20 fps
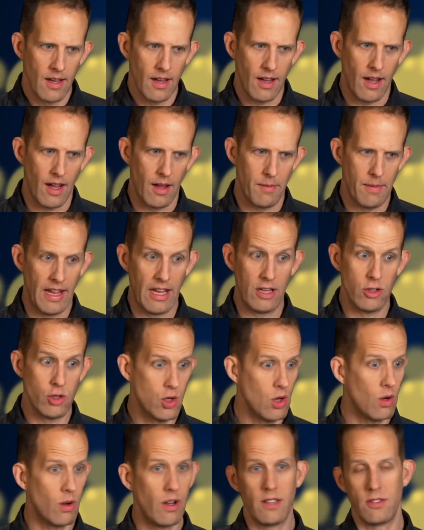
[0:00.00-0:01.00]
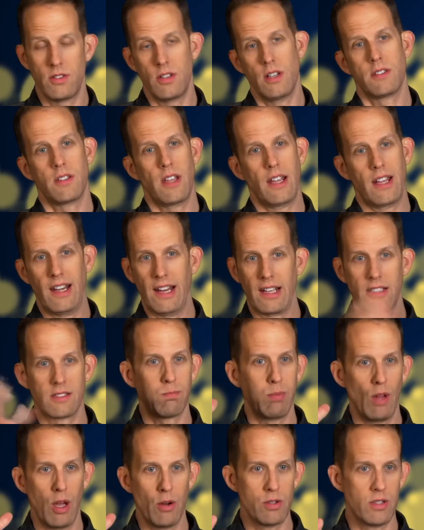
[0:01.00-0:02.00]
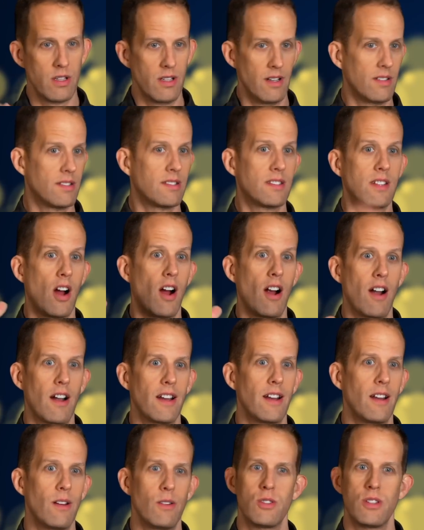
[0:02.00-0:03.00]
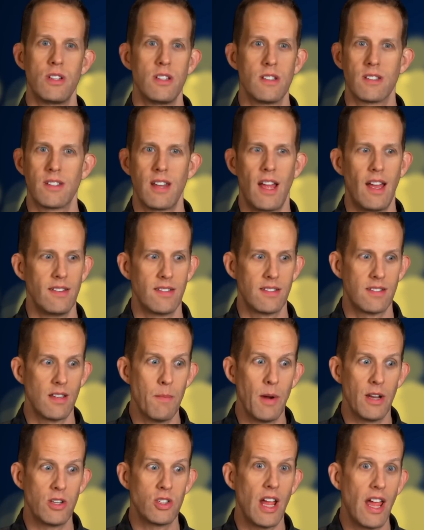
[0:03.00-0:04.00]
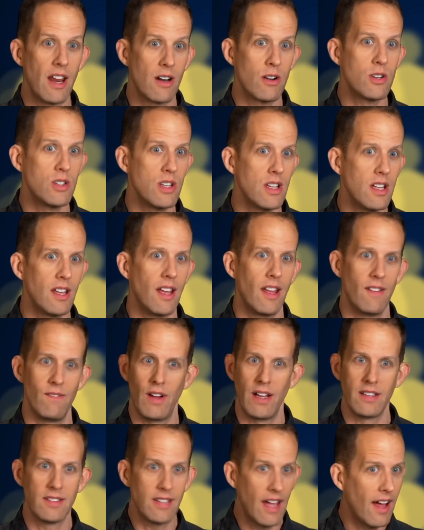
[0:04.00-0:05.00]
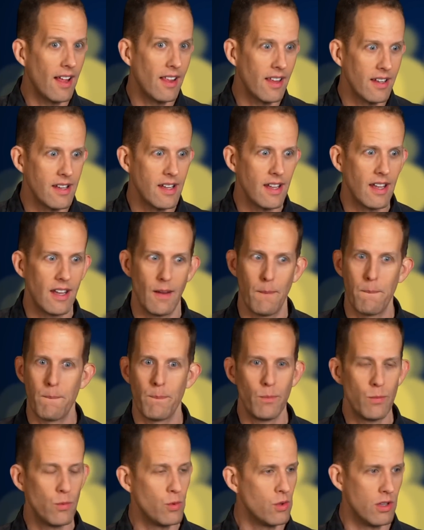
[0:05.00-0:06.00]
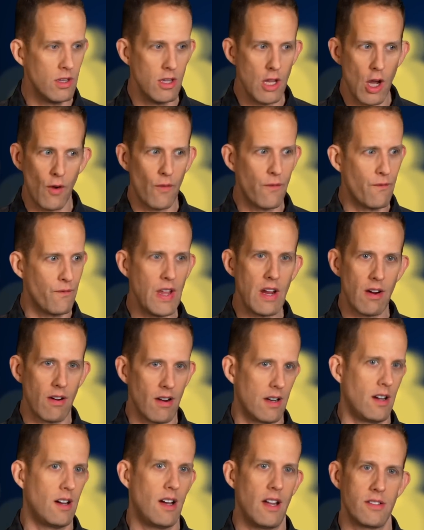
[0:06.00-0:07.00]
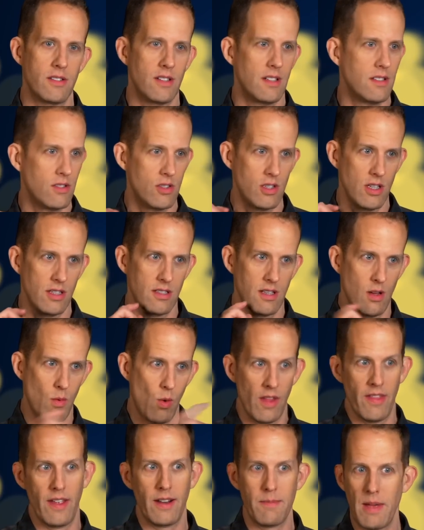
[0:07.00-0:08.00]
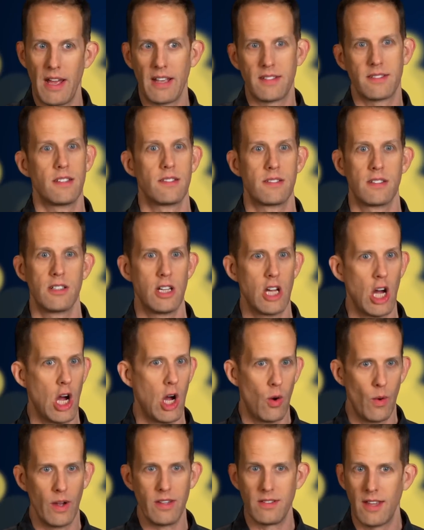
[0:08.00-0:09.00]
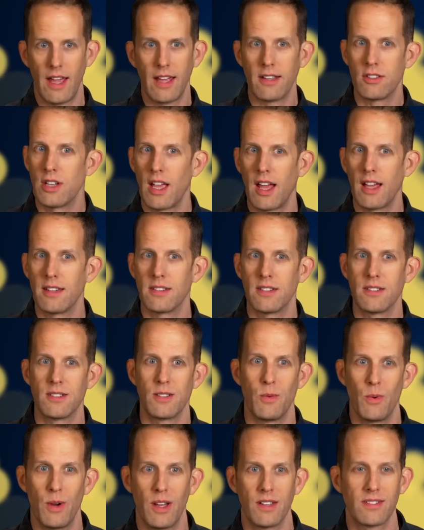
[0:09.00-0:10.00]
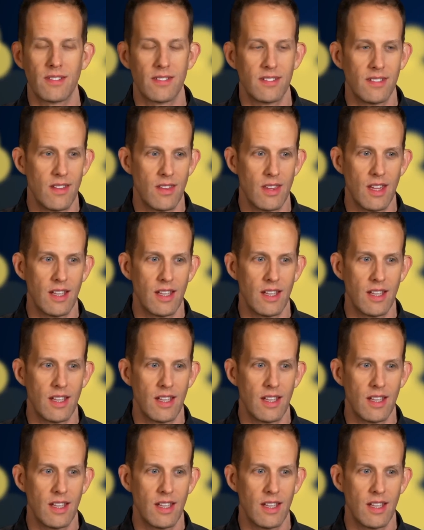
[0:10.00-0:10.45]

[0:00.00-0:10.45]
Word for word: Um, and joy is just like an explosion, a star, you know, and she just has so much energy and vitality and a, no fear at all. She's just the one that makes us go and take chances and risks.